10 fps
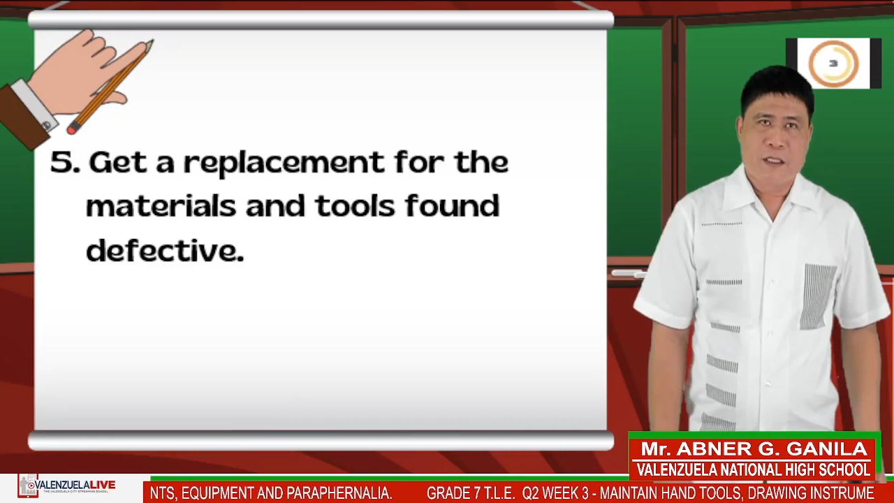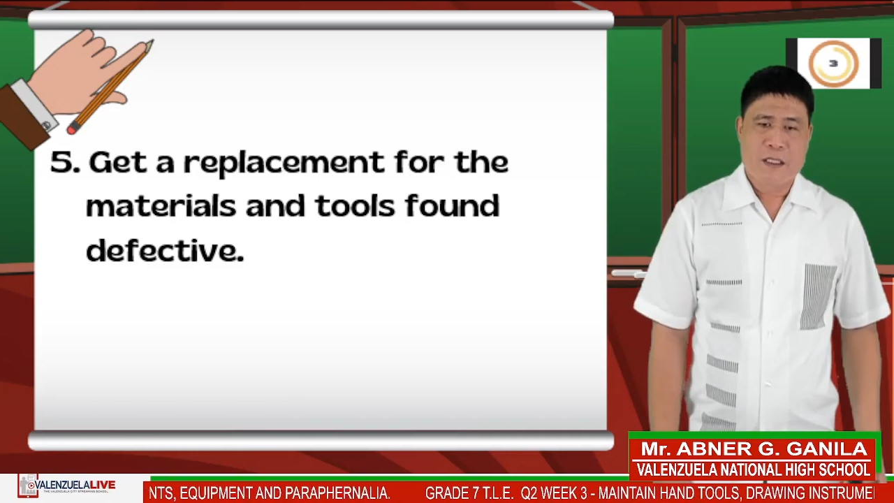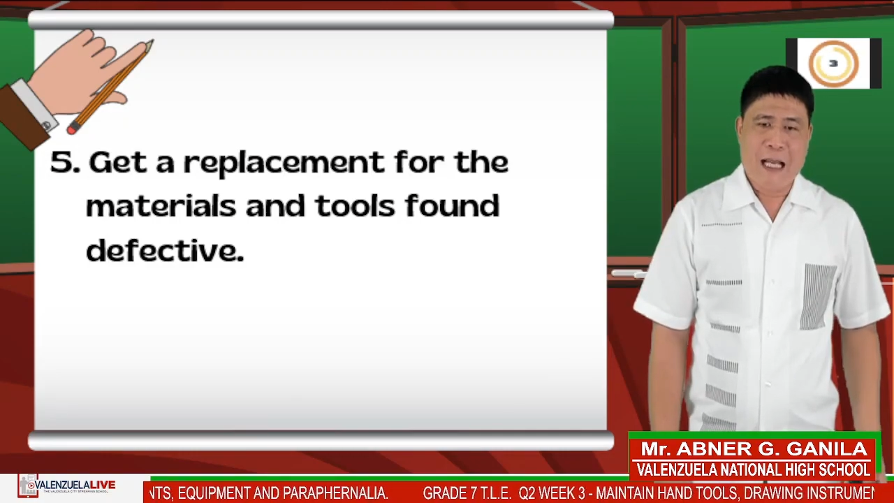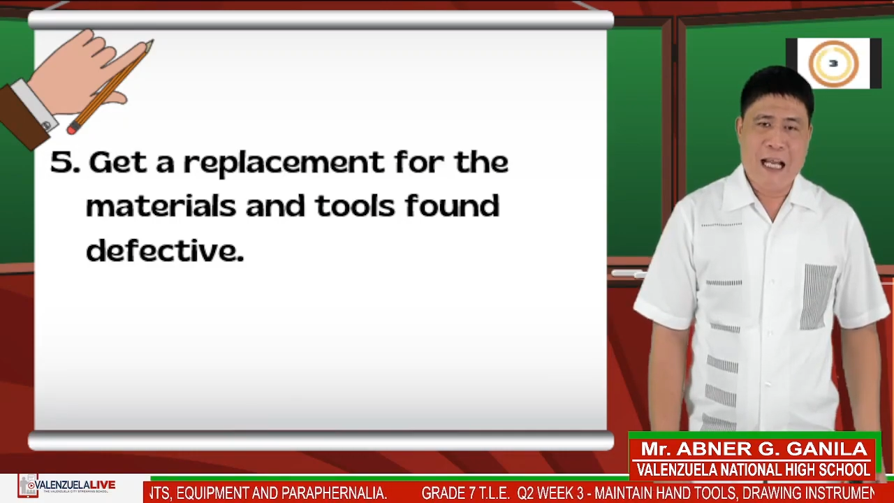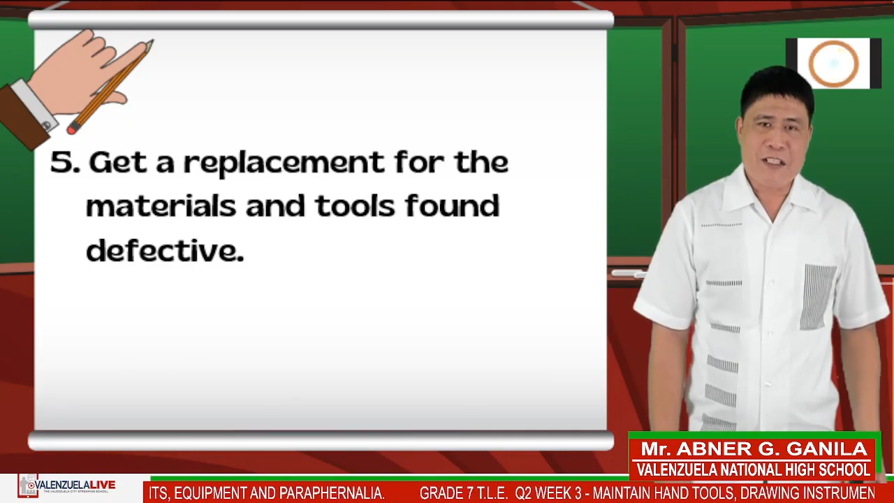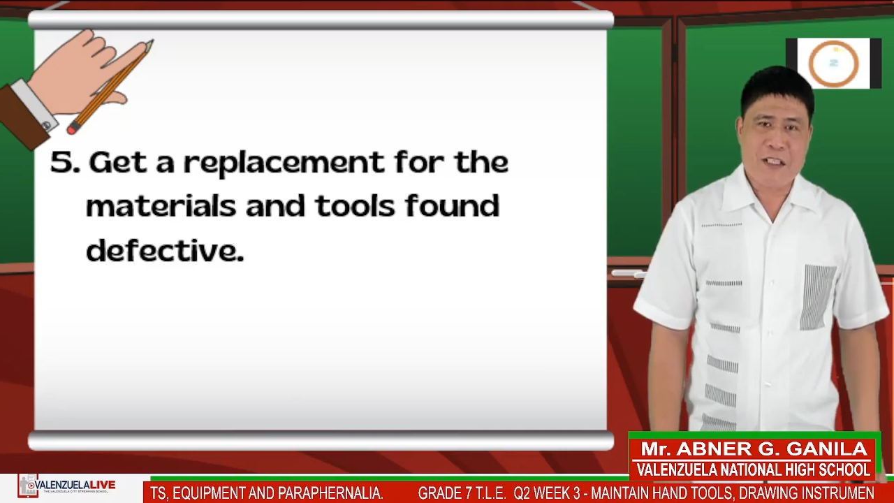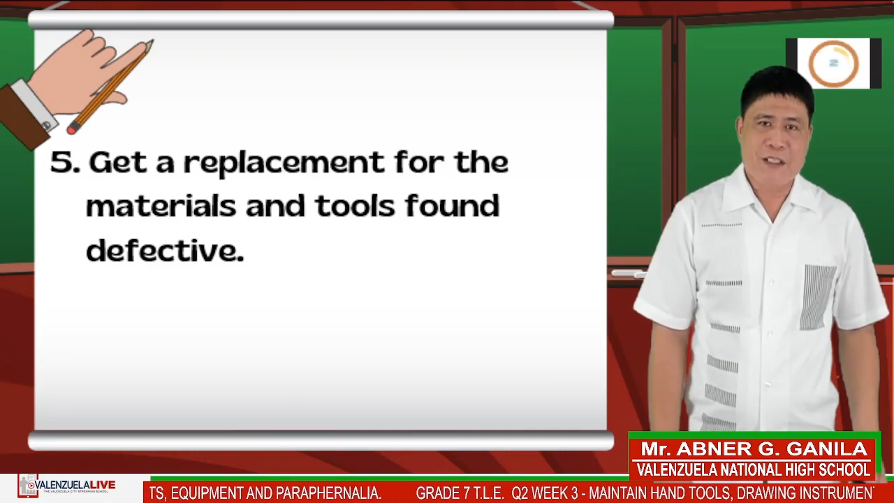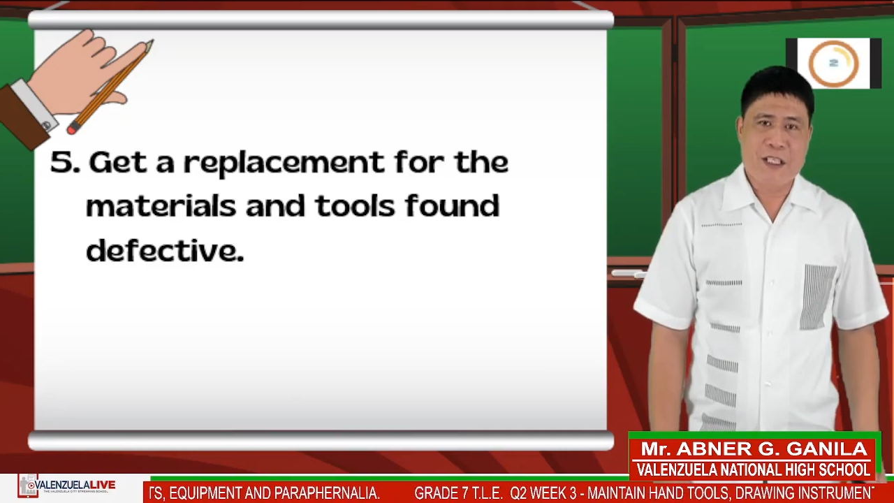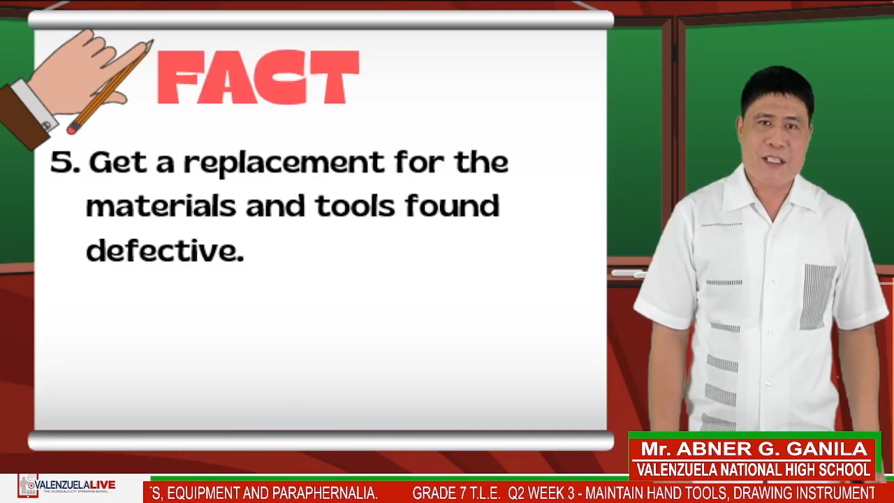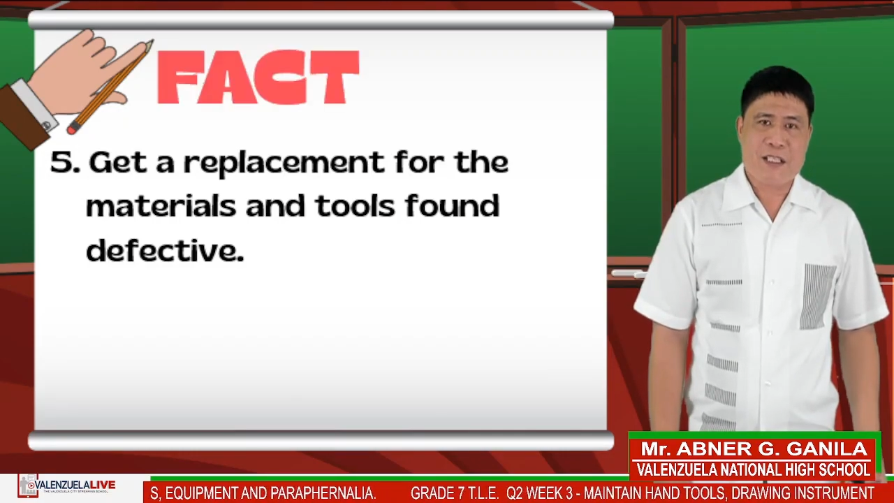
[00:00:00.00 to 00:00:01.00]
The answer
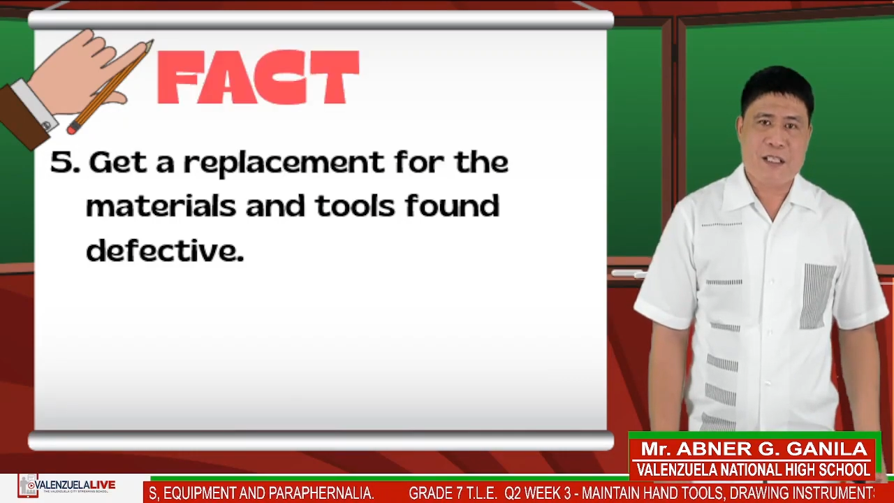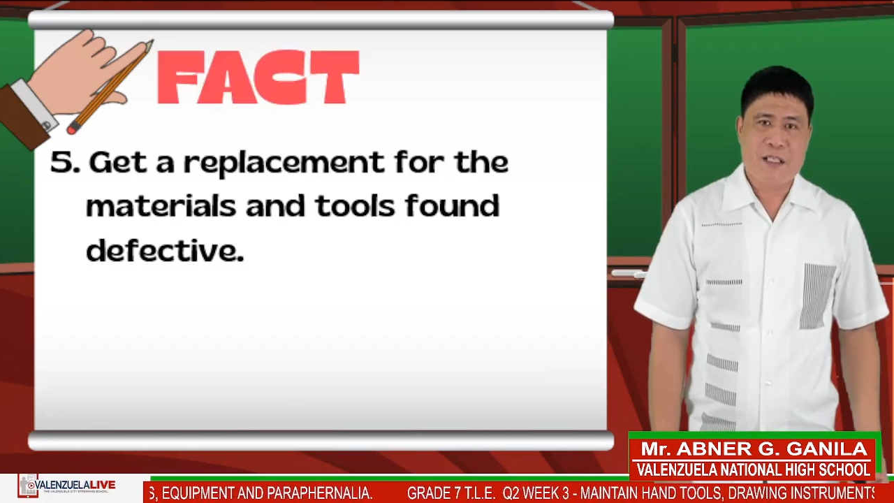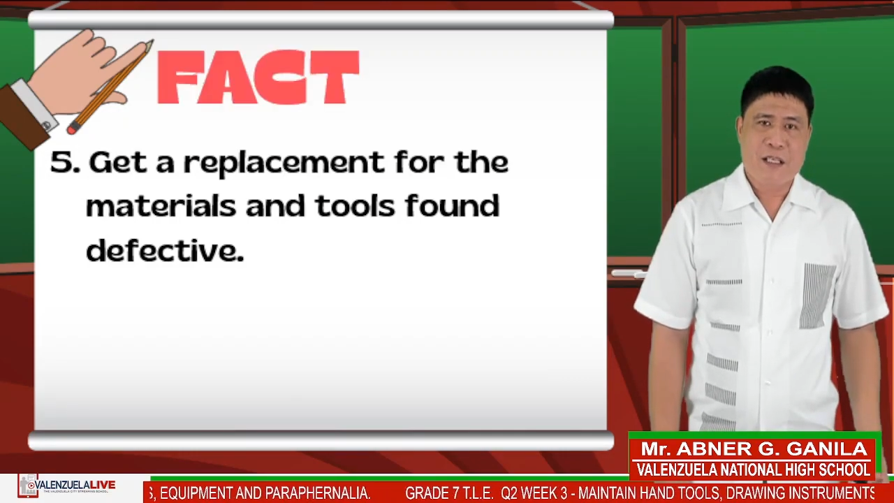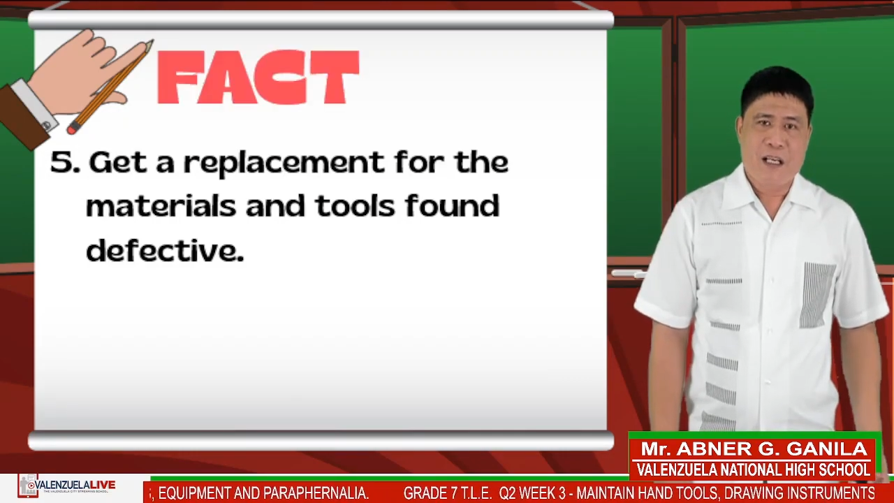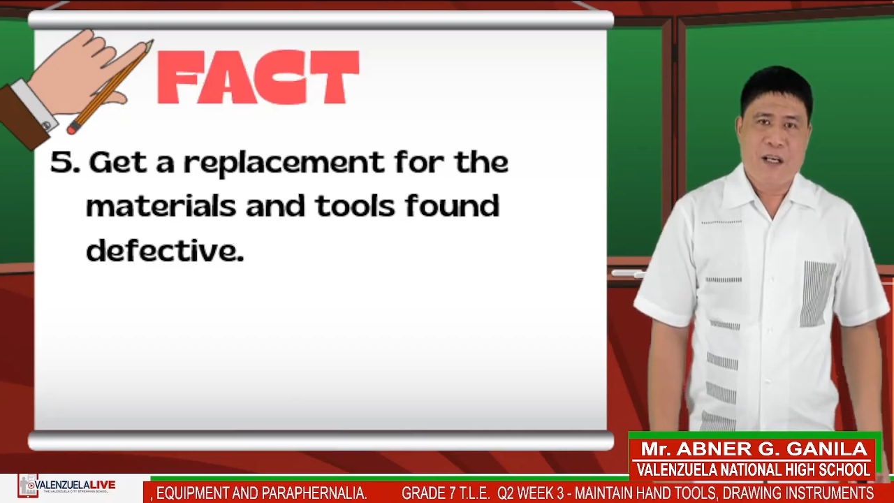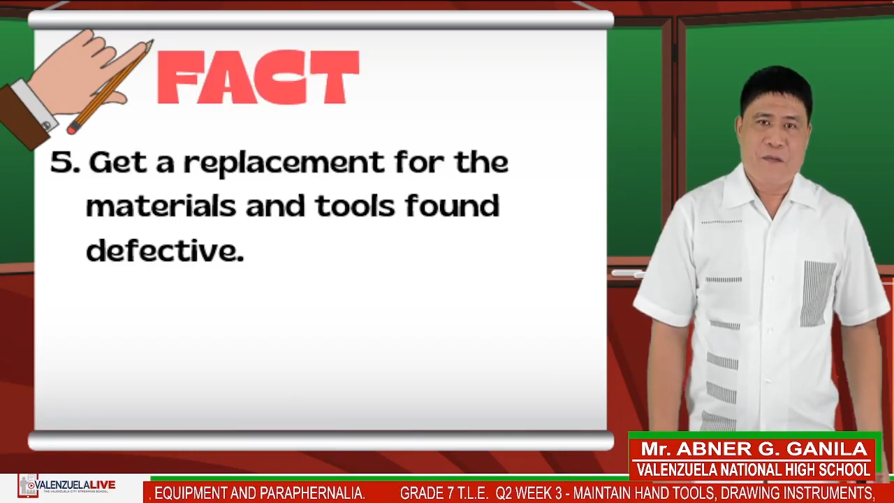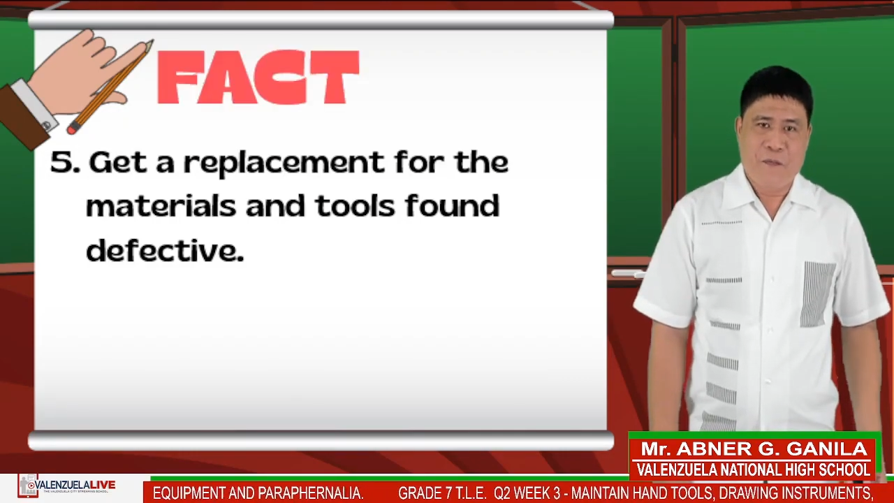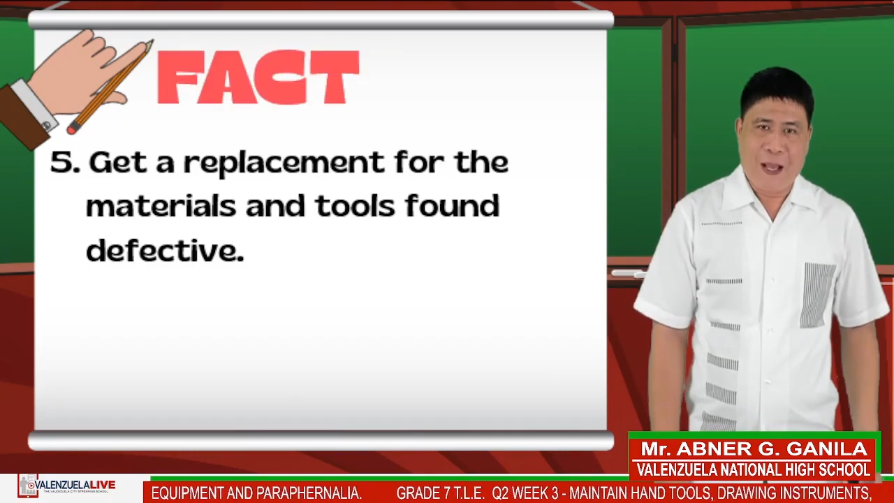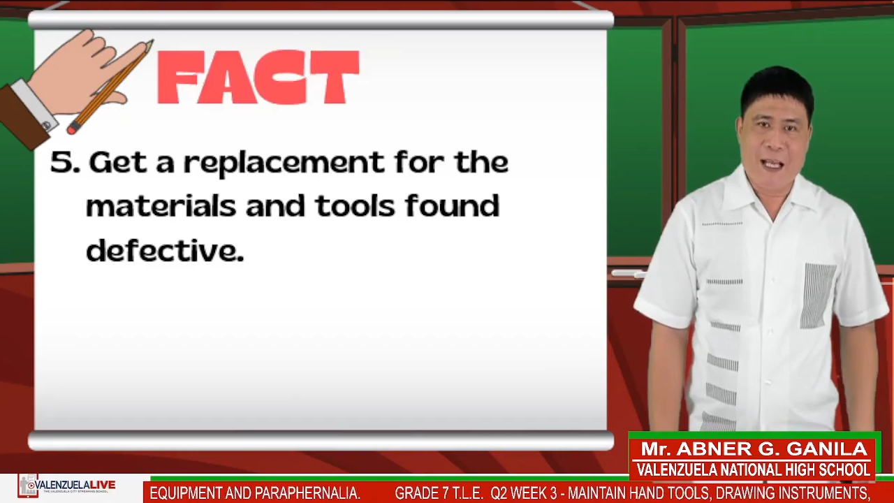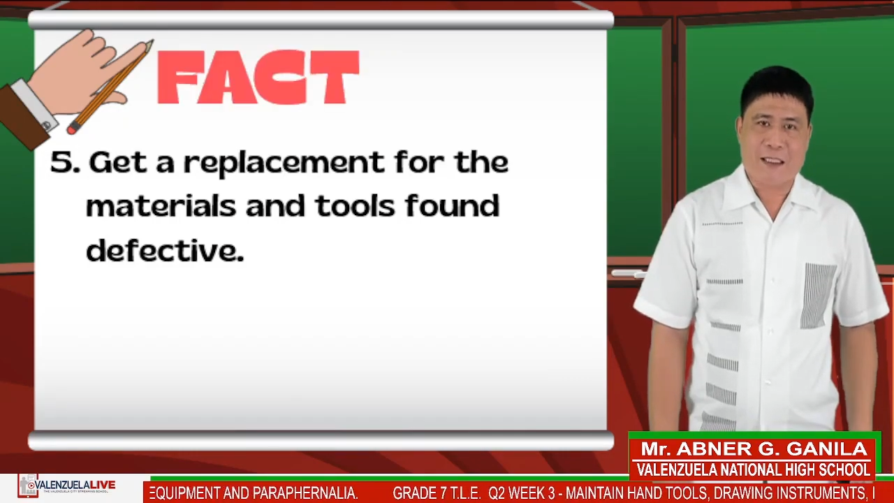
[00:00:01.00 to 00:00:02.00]
is
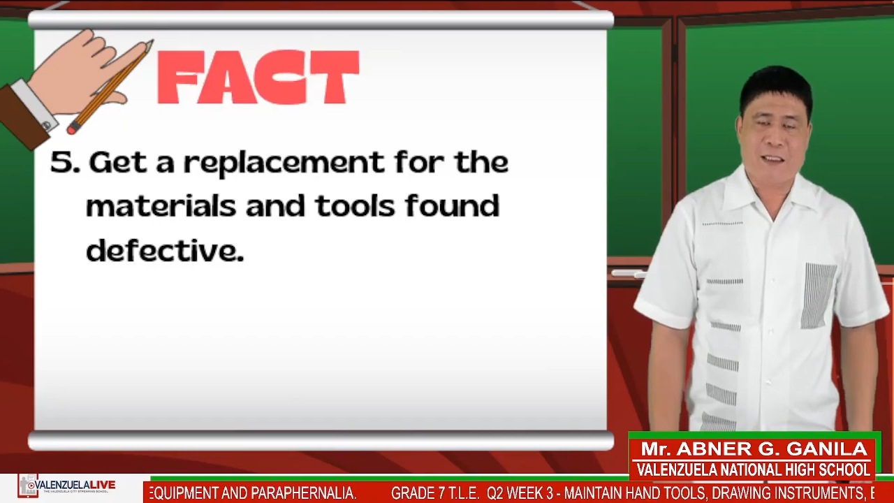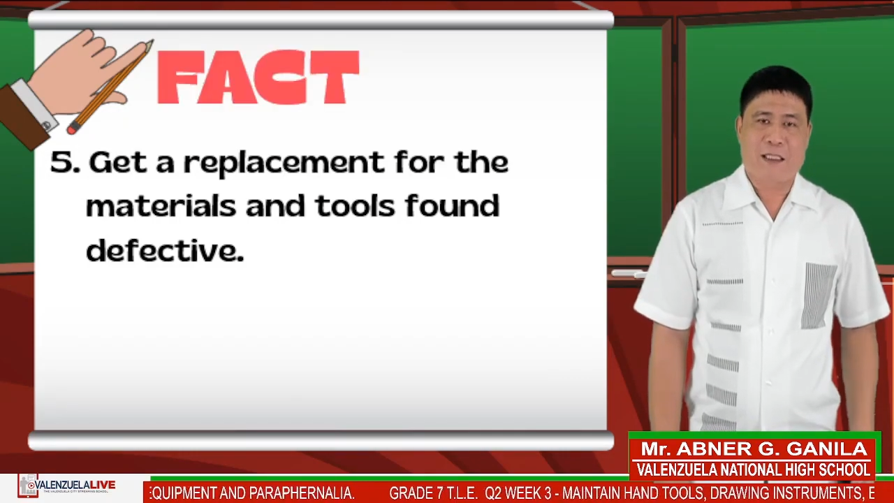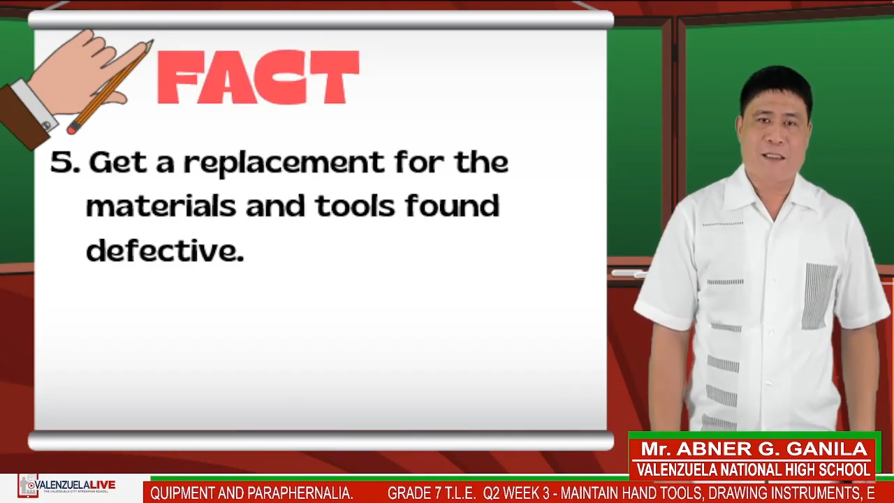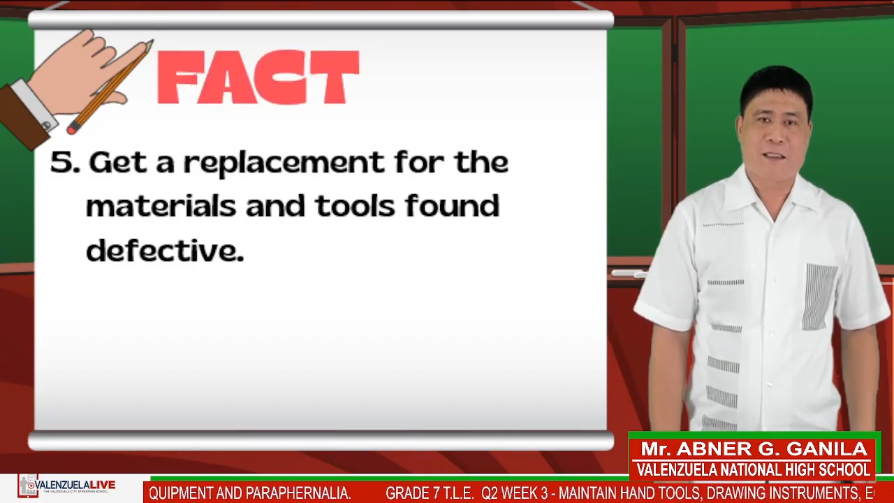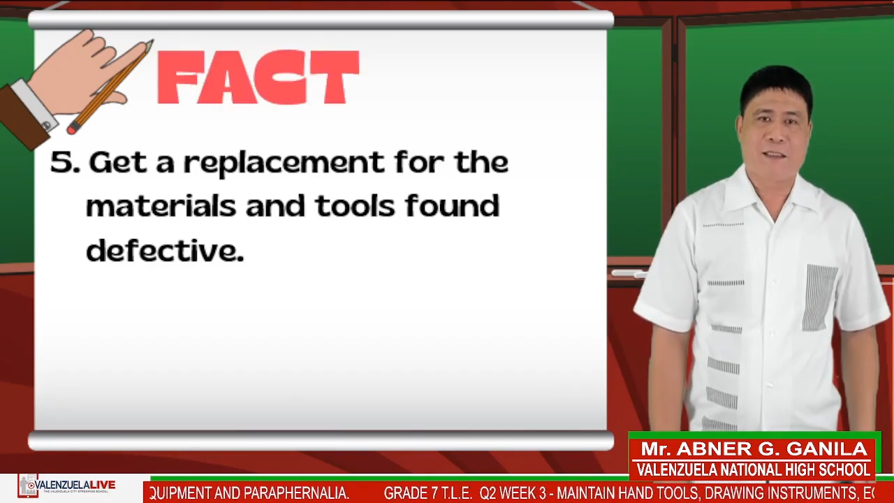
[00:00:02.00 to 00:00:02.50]
fact.